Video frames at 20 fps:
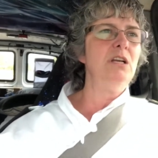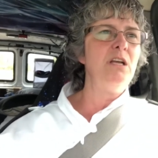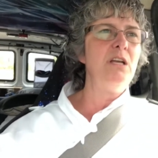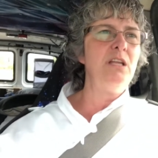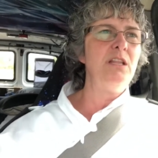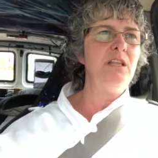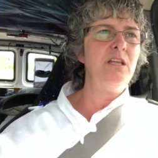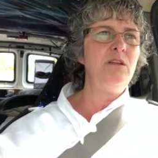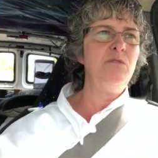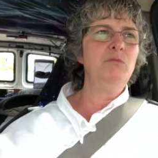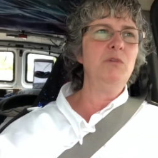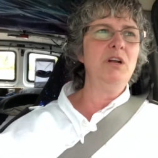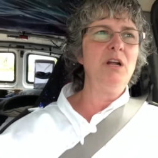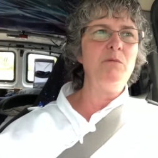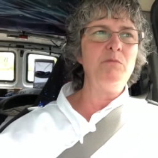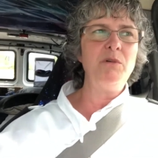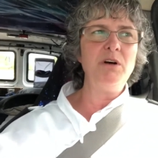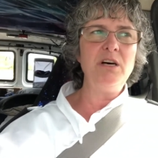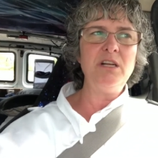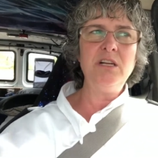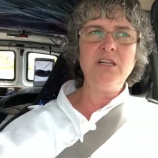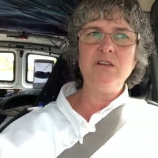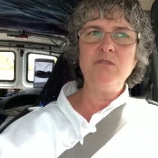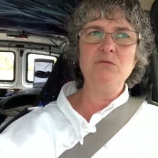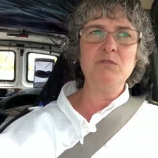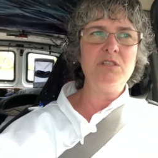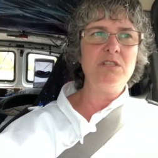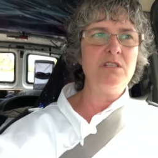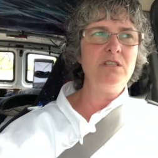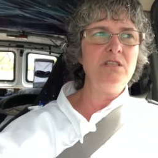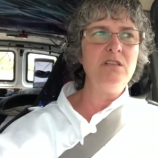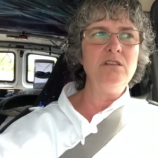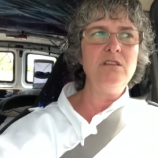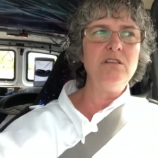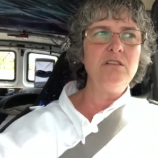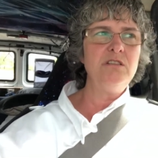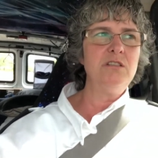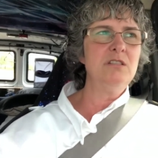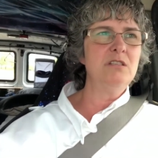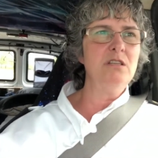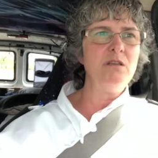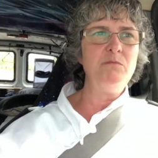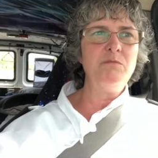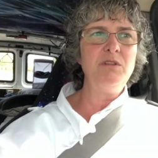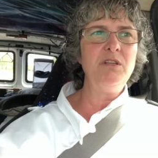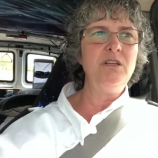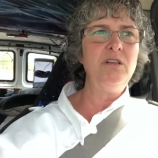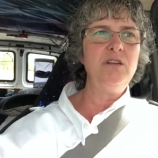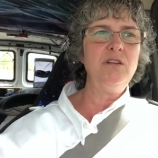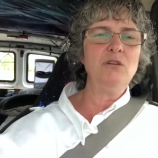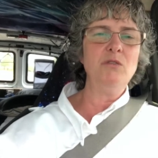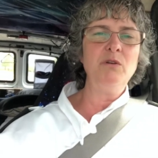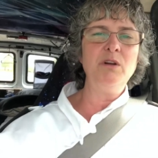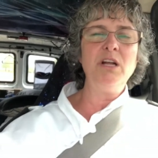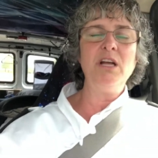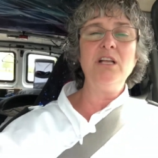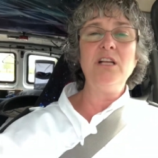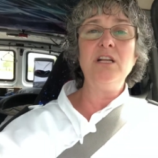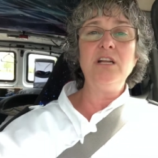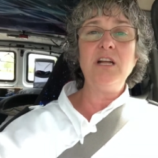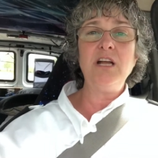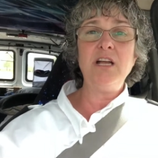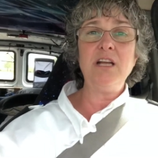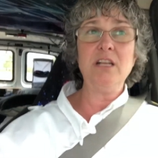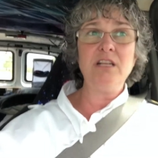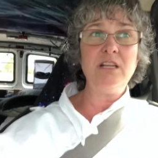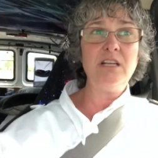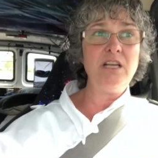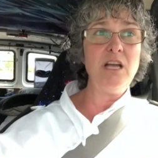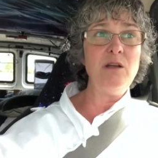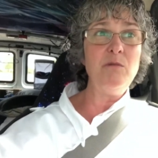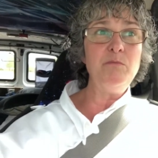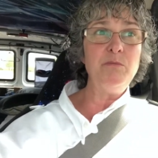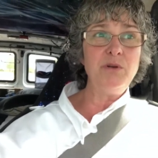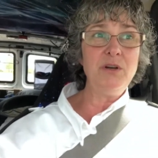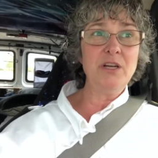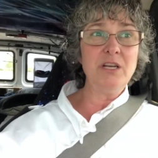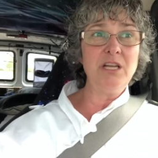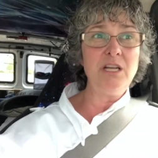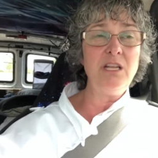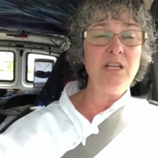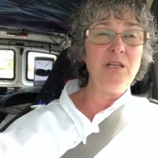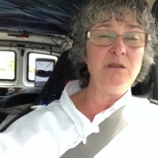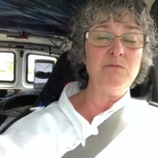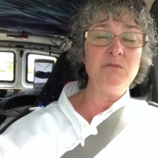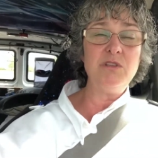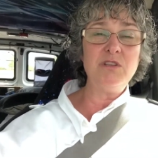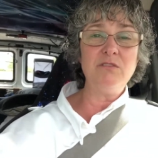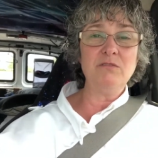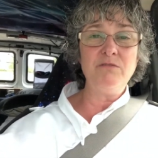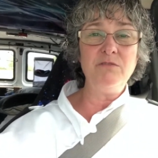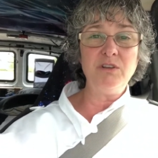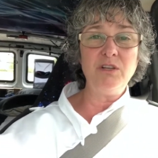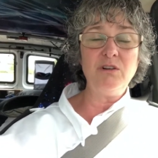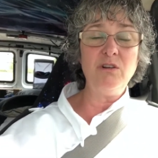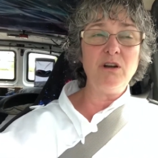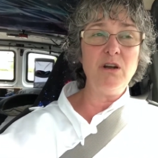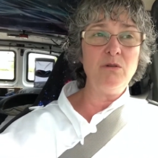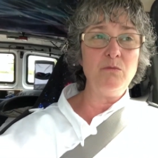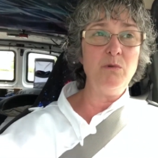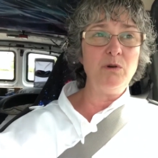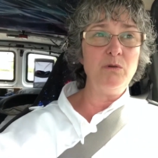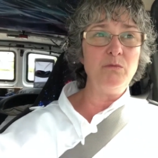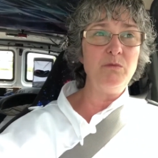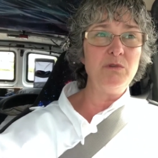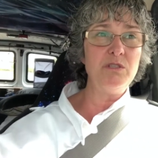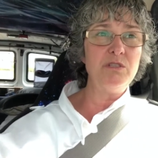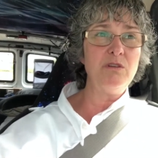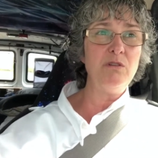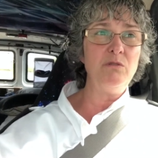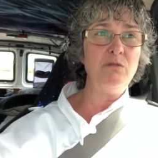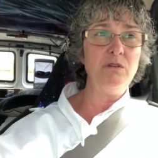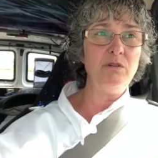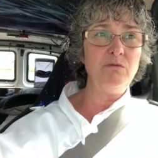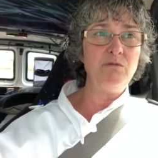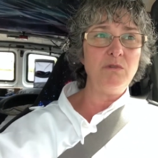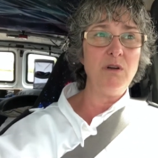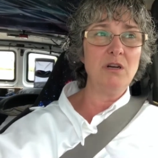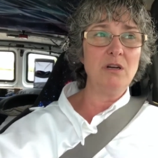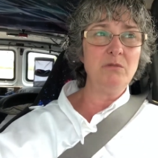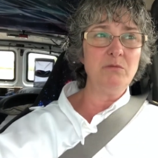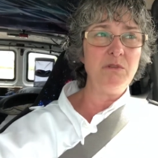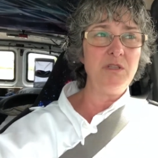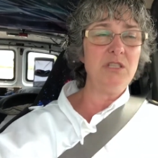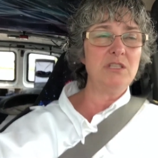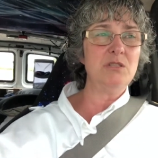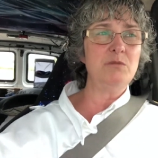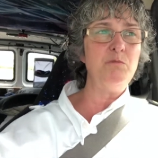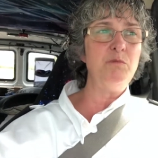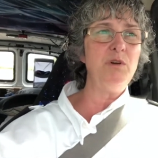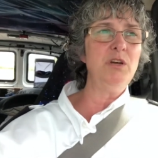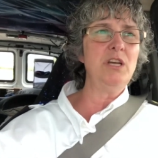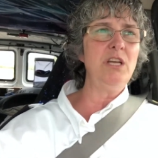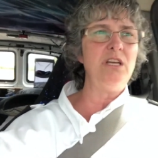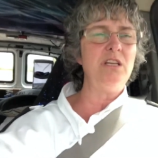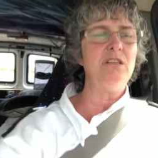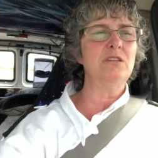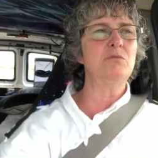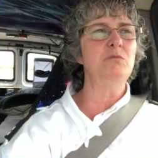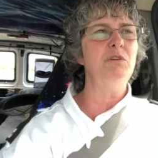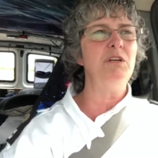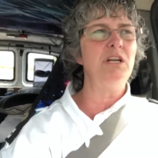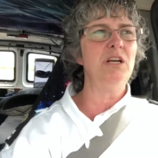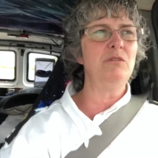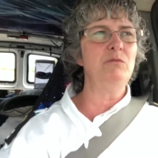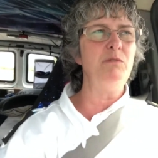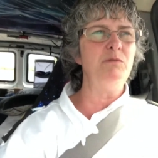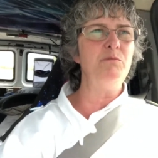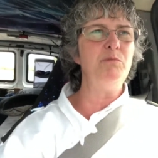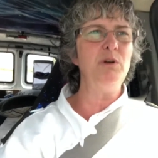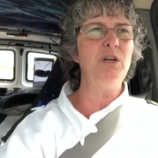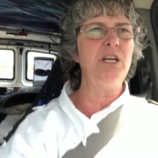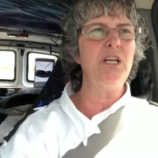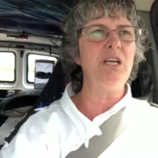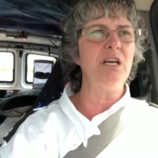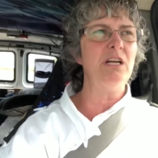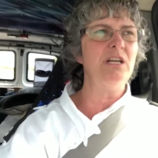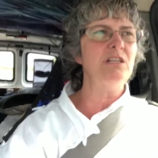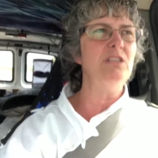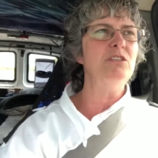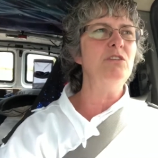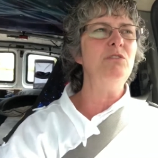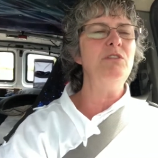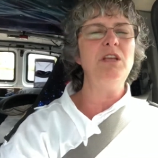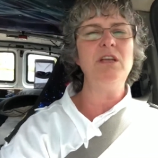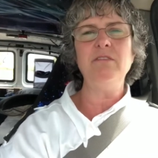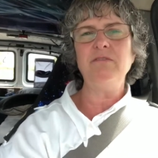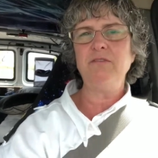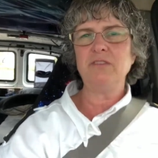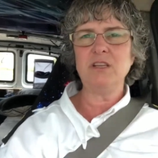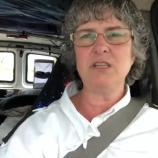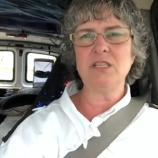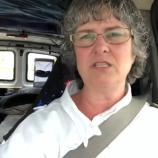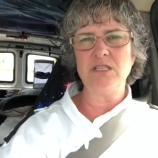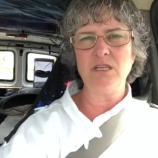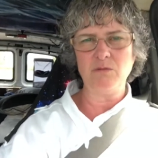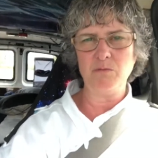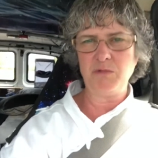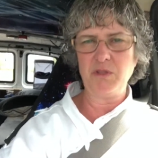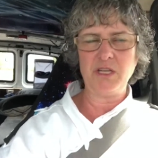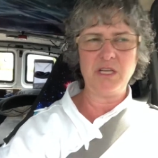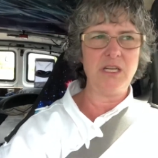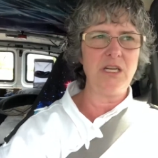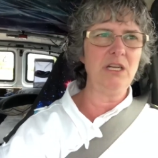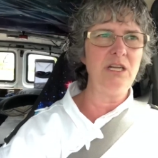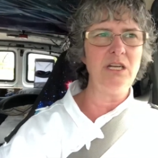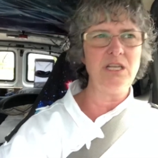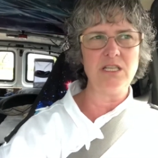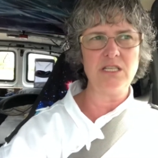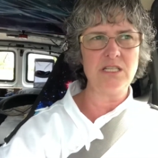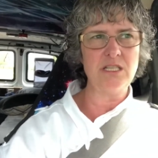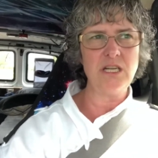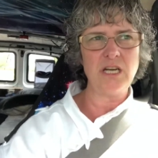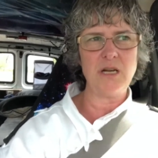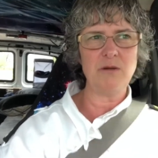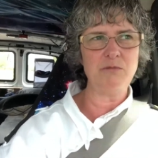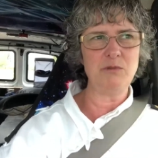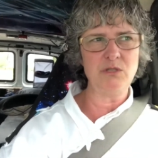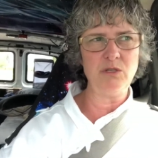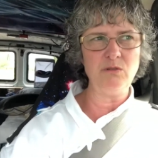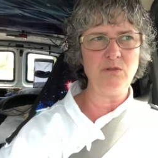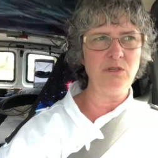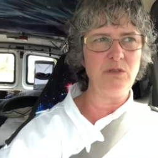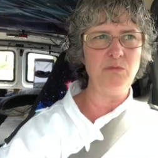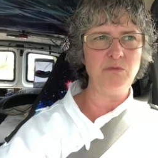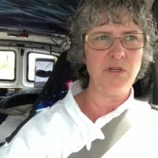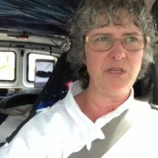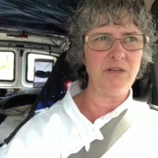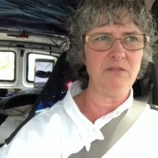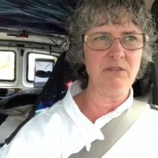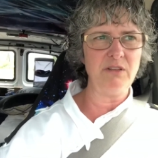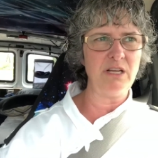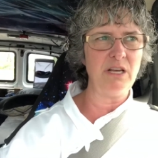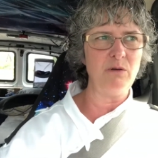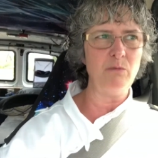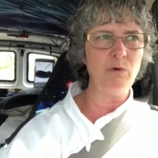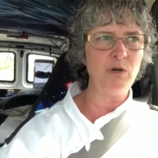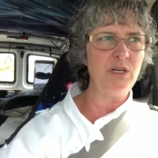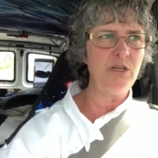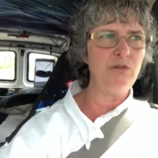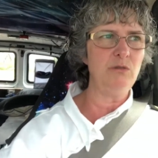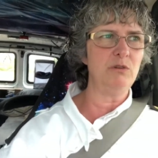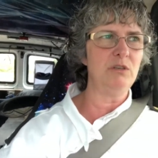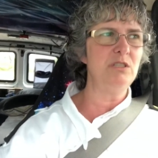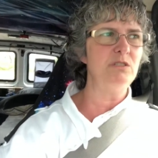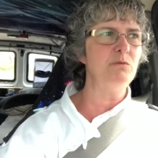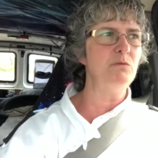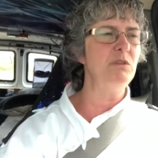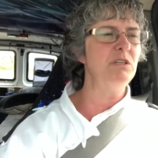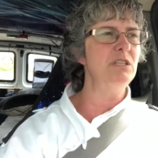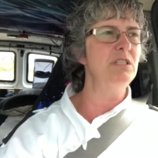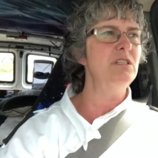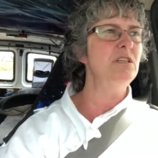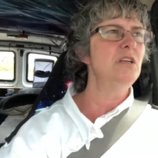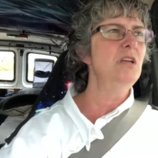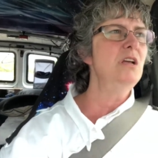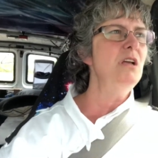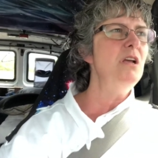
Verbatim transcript: And then when I bought it, it was still something going on. And I kept bugging them to figure out what was going wrong with these brakes when I would brake on it. So they fixed something and it stopped doing whatever that one noise was.